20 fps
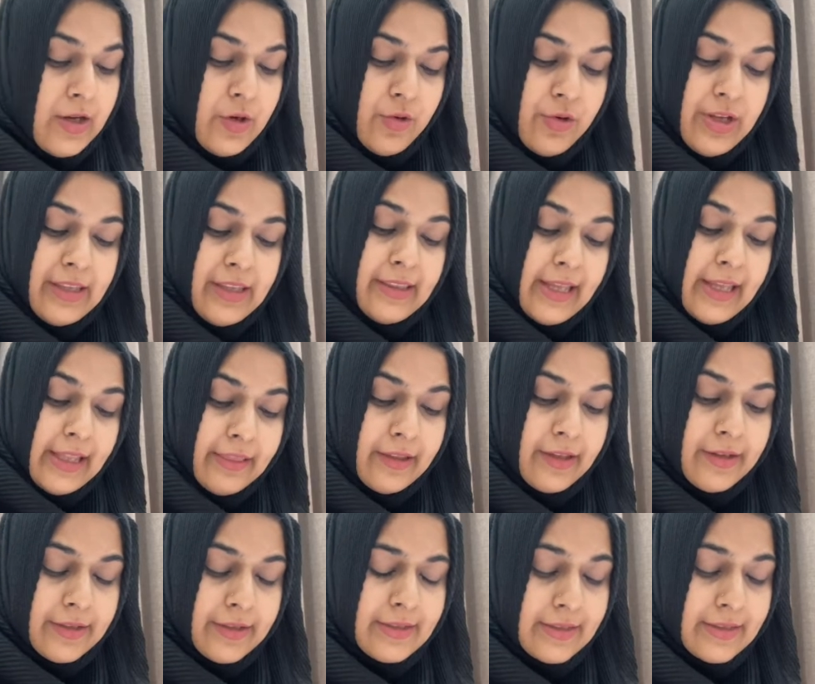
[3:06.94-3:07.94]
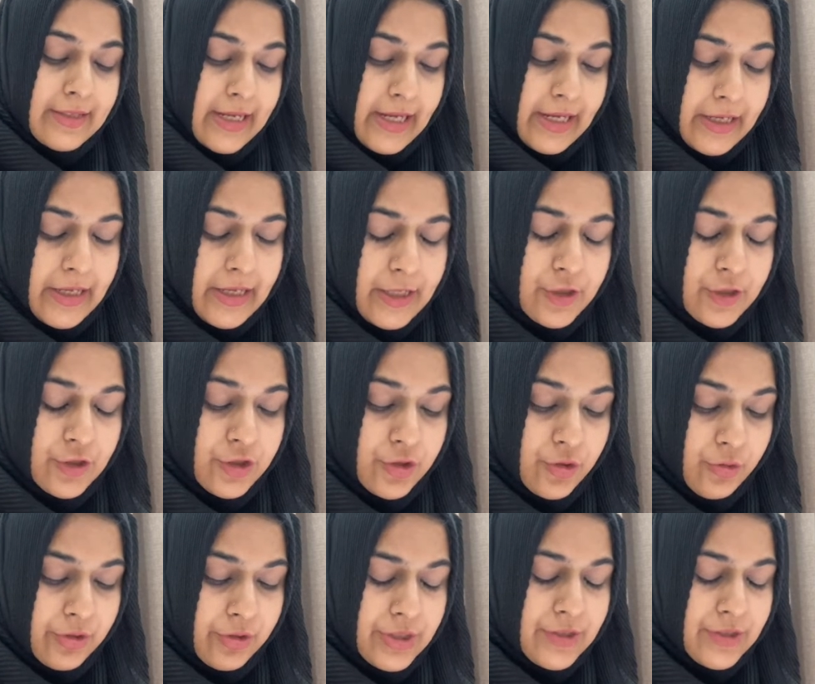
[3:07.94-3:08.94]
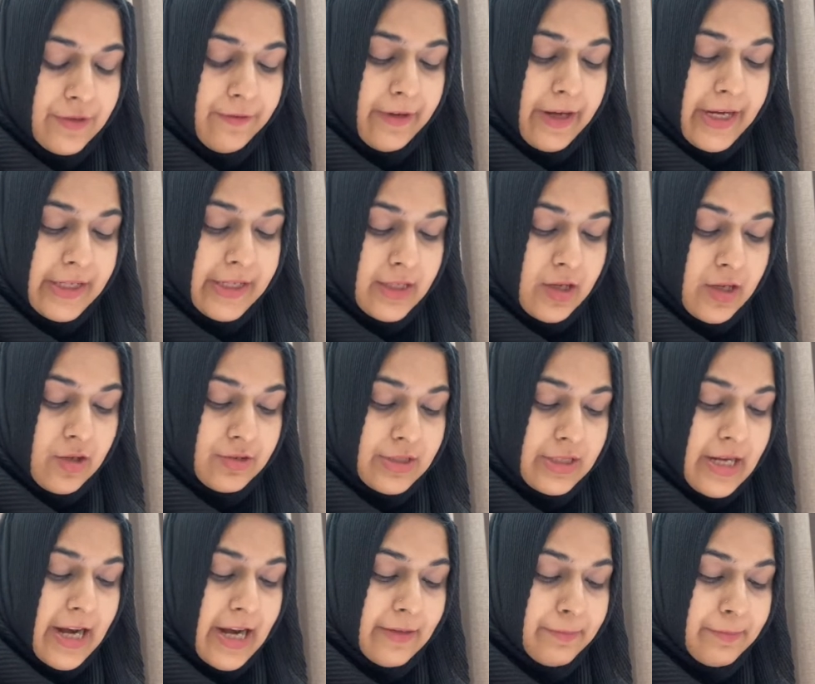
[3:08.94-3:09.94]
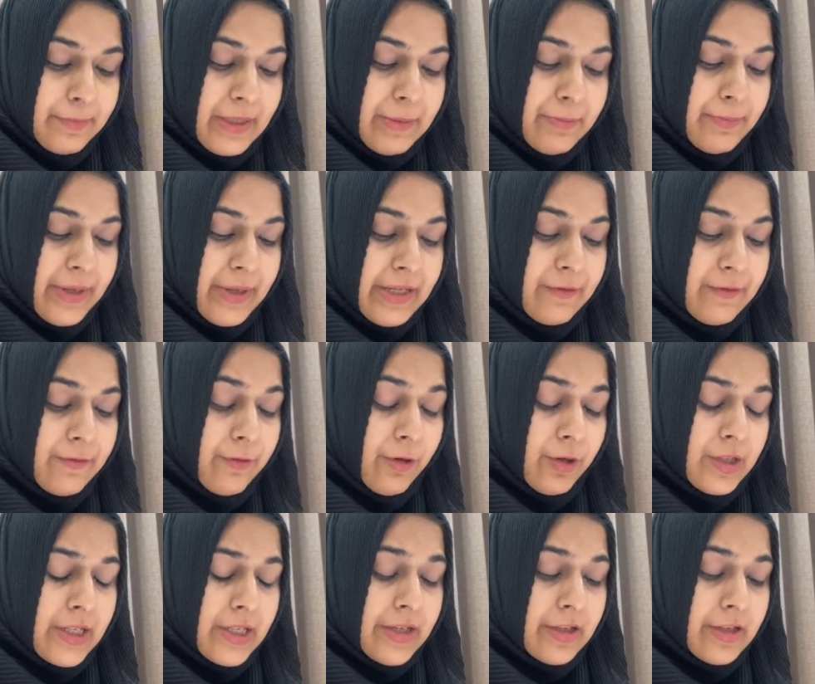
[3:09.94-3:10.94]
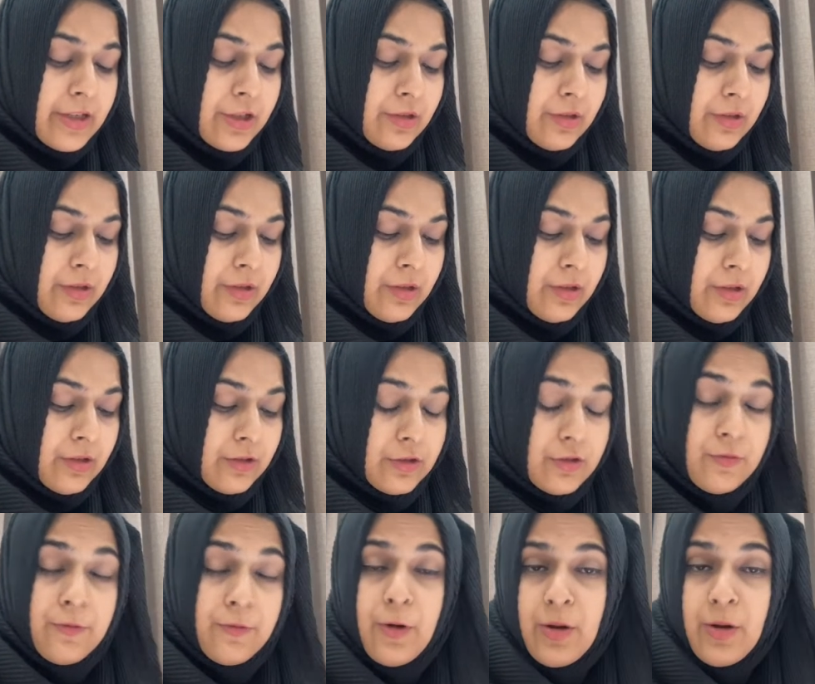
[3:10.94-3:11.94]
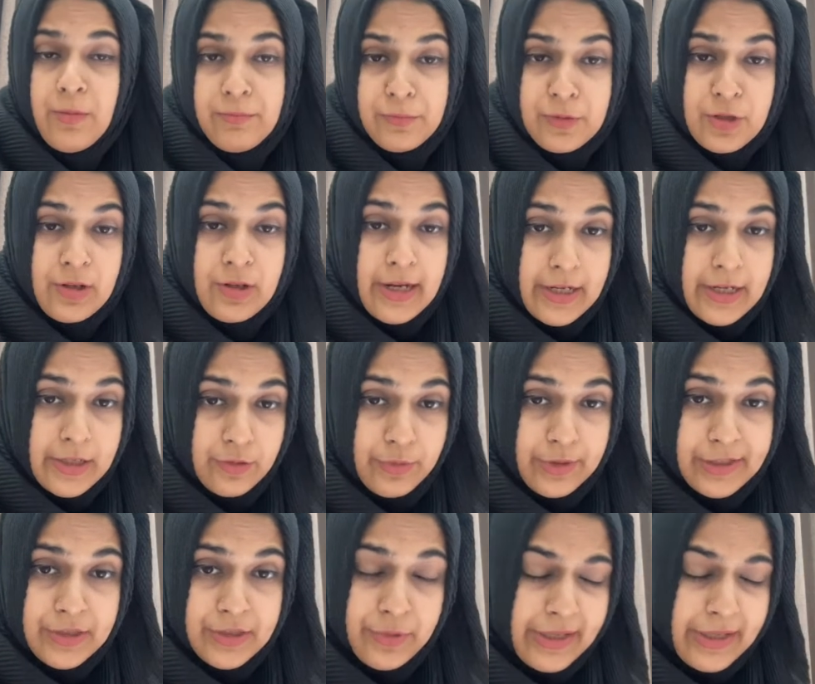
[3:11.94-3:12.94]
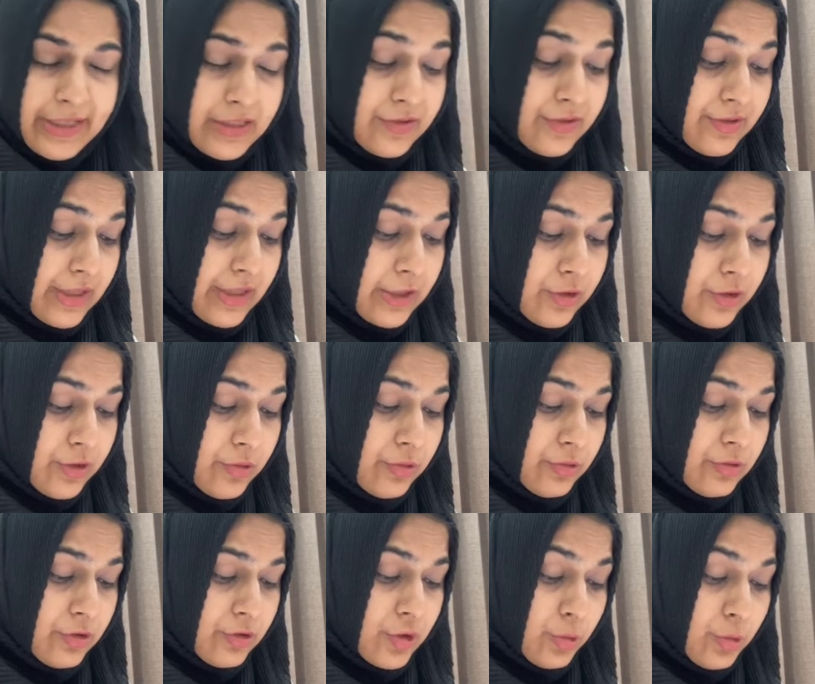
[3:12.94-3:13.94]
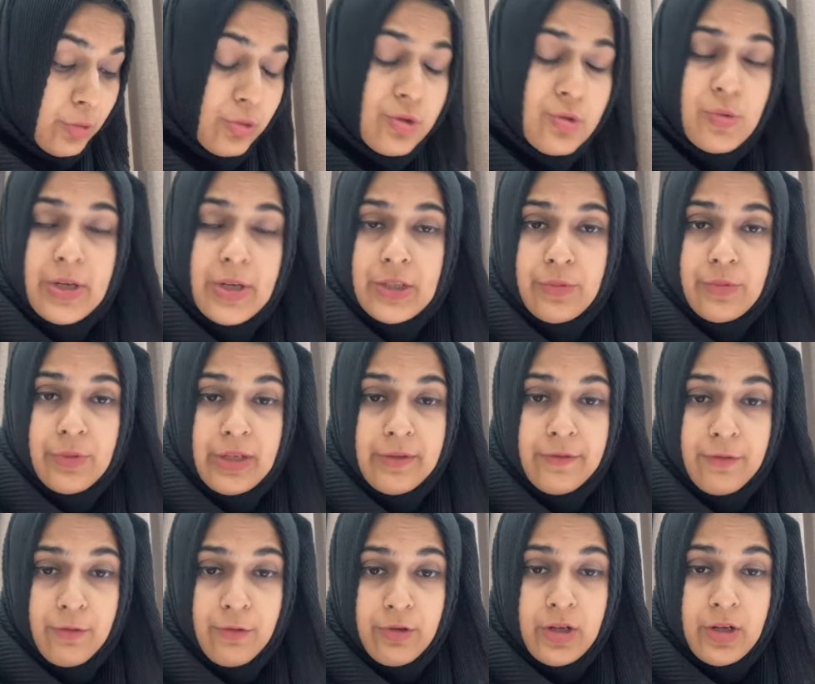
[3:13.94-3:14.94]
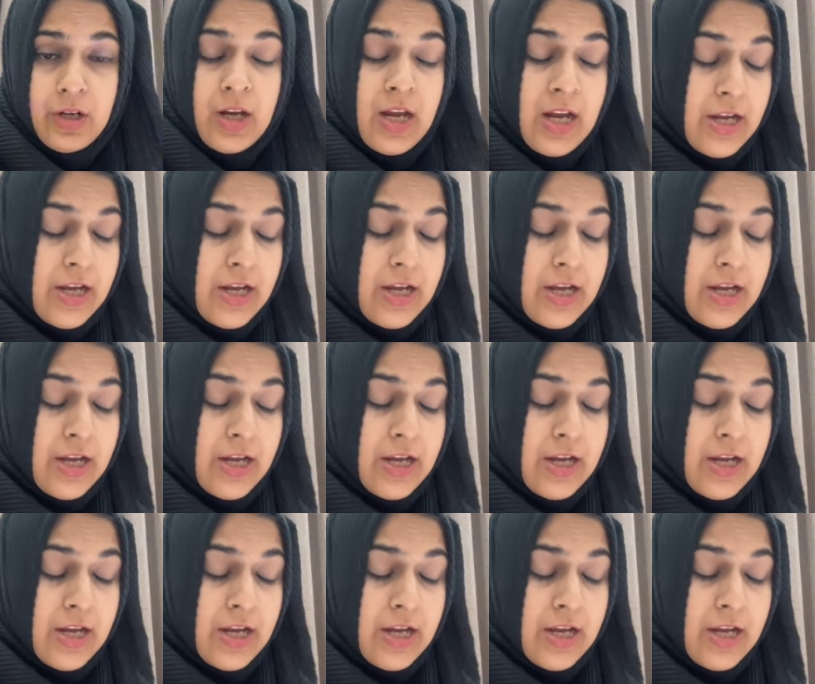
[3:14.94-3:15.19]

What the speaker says: Okay, then they're saying insurance of 8,000 had been paid for the year from July 2023 to June 2024.